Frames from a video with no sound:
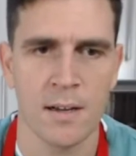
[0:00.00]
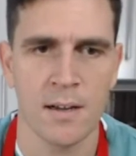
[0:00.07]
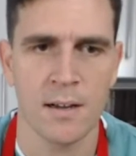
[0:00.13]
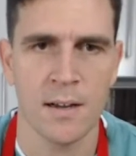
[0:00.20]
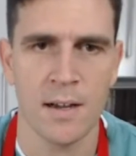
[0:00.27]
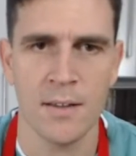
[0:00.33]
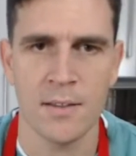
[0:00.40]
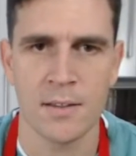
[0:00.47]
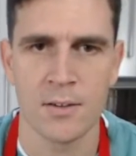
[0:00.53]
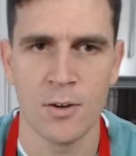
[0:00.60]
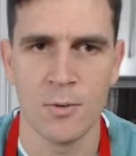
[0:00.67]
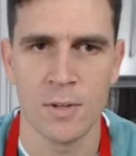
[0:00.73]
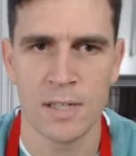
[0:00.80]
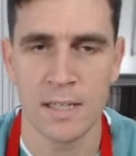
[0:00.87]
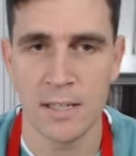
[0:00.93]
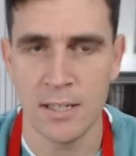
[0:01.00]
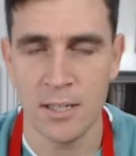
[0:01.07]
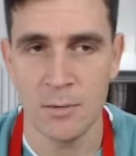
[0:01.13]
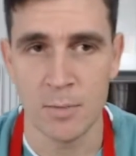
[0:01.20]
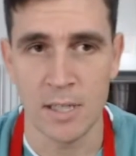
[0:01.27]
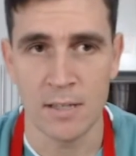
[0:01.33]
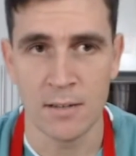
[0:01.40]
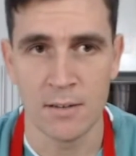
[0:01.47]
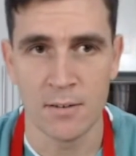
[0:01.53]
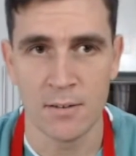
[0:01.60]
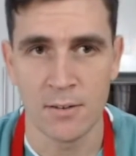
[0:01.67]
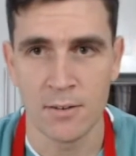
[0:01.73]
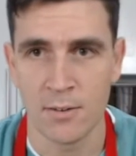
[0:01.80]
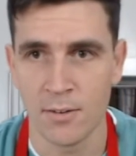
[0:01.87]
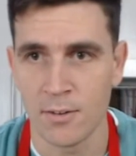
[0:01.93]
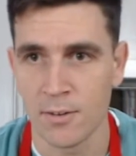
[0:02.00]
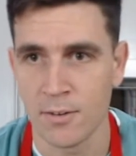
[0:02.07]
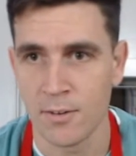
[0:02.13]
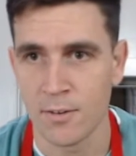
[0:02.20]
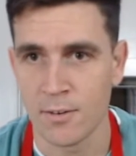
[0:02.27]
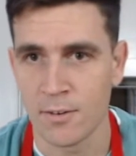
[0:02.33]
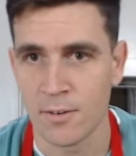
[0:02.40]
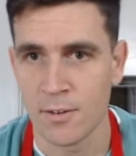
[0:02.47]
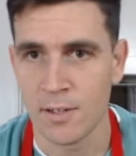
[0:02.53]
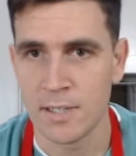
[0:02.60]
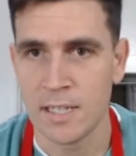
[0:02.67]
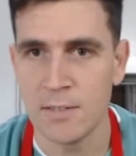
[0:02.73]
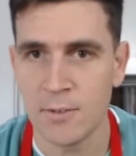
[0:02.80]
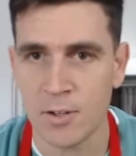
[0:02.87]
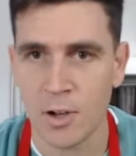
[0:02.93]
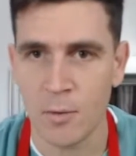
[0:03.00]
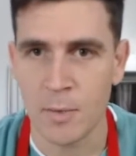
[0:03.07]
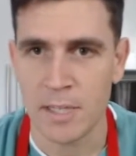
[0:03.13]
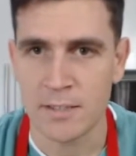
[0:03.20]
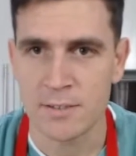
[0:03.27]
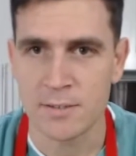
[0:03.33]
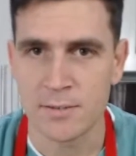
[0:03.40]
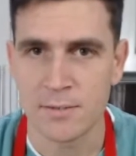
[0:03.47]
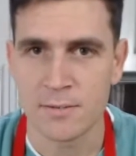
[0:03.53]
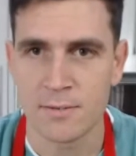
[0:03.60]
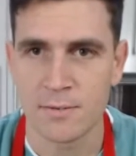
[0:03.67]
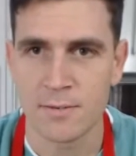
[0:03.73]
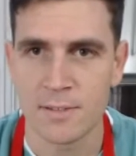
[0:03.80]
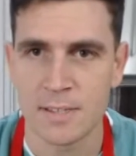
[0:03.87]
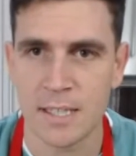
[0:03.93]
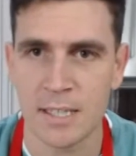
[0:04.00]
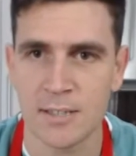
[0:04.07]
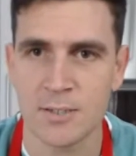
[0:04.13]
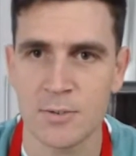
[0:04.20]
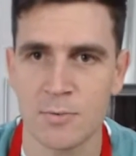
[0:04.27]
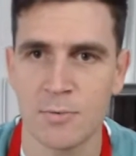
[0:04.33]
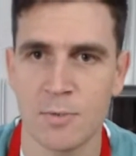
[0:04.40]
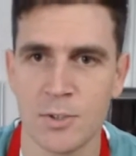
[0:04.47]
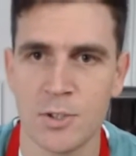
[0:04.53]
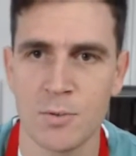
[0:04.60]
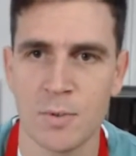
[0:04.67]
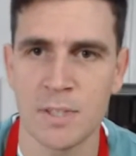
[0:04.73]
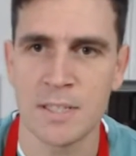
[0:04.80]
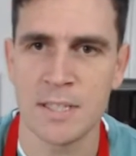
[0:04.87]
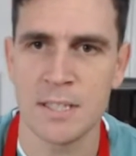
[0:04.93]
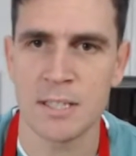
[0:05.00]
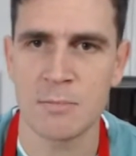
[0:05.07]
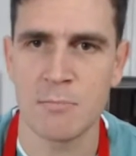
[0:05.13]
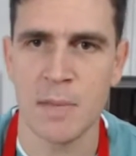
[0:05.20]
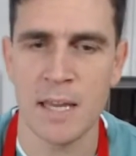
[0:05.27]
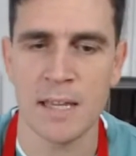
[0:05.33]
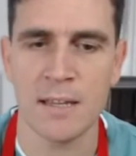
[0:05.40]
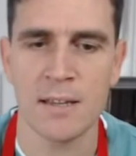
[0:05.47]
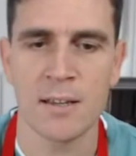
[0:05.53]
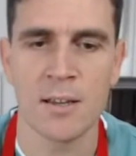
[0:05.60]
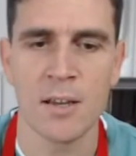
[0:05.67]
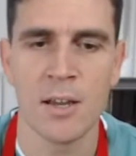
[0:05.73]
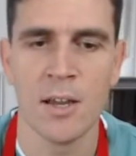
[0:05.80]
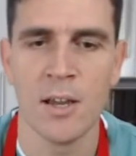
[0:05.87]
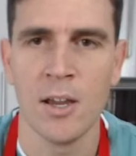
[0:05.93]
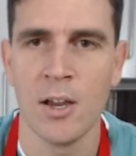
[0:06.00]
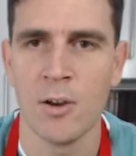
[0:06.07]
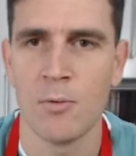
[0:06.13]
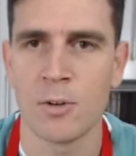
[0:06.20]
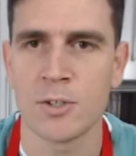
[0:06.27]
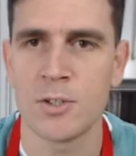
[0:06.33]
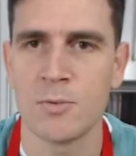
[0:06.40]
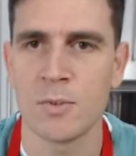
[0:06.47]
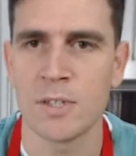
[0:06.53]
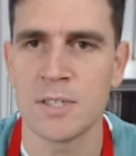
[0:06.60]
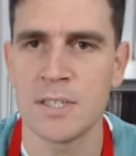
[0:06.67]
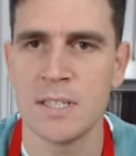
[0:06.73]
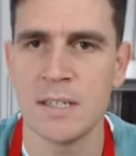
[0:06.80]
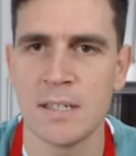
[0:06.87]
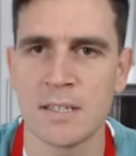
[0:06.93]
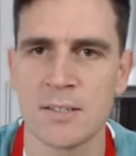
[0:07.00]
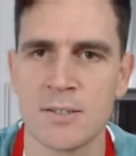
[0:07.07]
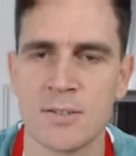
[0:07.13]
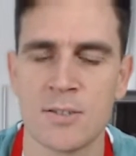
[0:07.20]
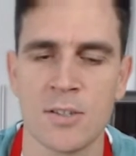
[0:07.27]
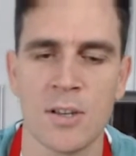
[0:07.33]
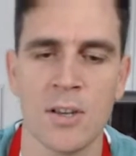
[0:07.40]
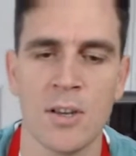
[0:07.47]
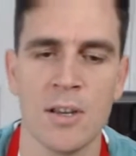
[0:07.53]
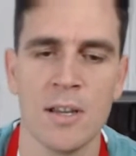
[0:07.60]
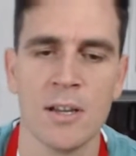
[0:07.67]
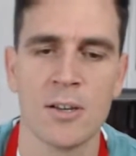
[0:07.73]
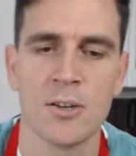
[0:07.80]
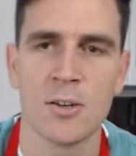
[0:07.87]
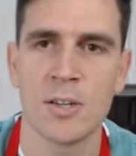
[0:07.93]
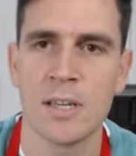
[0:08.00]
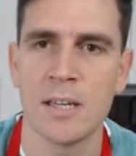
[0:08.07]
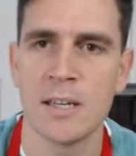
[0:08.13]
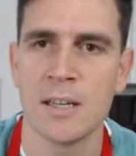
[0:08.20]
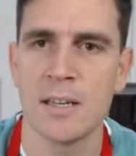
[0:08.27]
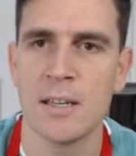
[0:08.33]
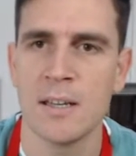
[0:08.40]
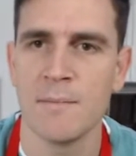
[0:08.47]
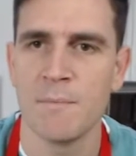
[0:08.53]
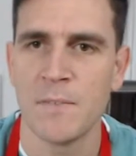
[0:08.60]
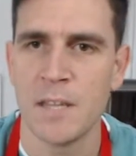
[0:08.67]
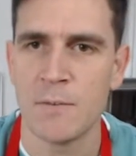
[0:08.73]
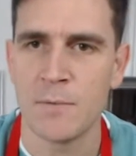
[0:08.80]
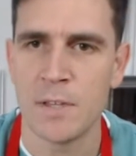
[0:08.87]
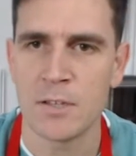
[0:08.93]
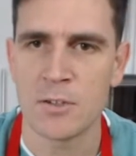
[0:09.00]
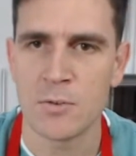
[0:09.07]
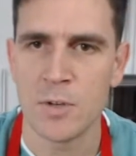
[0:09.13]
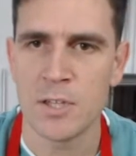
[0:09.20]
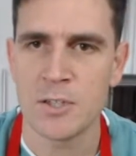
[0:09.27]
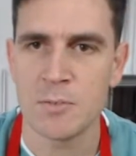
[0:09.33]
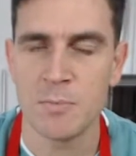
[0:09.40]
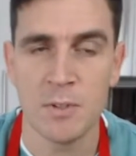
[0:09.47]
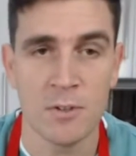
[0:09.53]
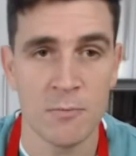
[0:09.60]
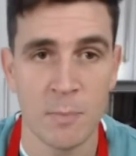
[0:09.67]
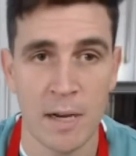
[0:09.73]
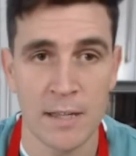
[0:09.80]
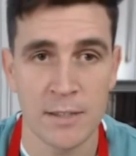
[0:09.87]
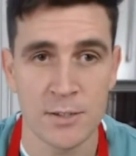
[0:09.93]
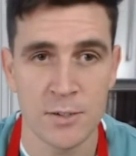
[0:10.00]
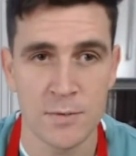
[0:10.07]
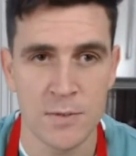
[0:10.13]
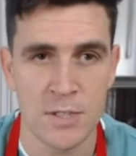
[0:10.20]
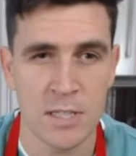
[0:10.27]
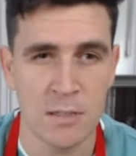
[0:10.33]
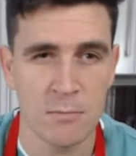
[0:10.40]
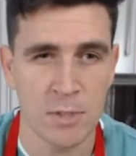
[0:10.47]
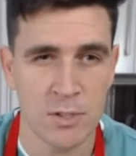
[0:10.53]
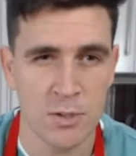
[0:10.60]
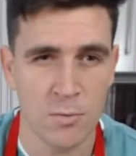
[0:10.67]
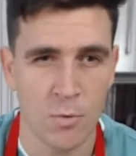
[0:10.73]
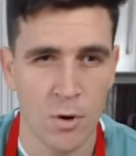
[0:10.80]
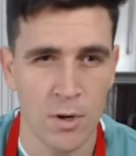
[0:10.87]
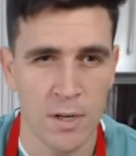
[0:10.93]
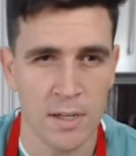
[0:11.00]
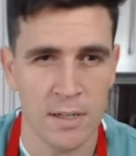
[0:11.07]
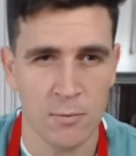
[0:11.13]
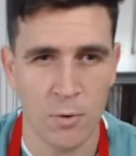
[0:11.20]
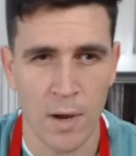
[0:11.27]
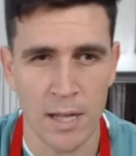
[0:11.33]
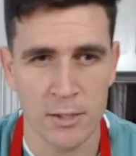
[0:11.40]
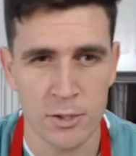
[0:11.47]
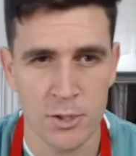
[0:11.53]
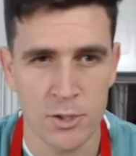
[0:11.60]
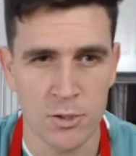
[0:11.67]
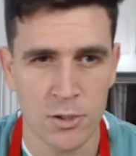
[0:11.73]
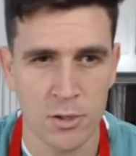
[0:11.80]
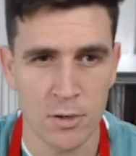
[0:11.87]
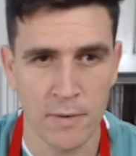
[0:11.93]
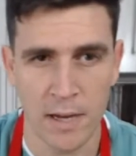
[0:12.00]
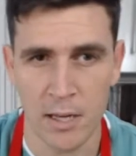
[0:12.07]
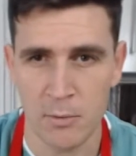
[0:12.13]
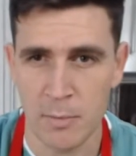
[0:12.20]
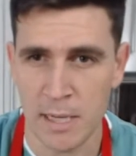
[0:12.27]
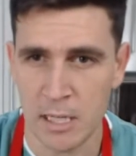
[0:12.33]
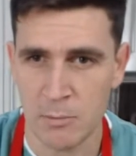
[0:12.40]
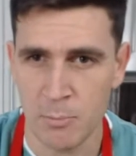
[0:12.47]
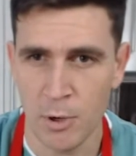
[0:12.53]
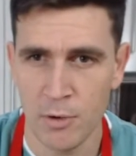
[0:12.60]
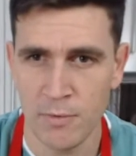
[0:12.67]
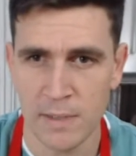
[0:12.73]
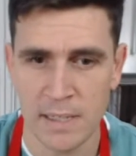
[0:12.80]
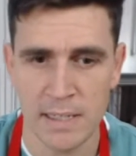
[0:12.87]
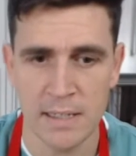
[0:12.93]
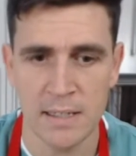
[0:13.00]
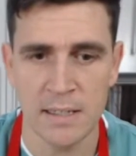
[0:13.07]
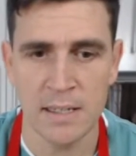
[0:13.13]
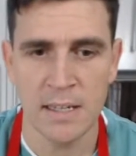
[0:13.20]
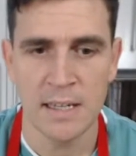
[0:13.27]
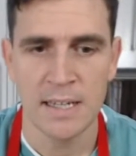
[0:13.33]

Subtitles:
I think no one can hear me. Leave a comment. Tell us what you want to see us make, what you want to see us cooking. If there's a recipe of mine that you've seen but you're worried or unsure of how to make it perfectly,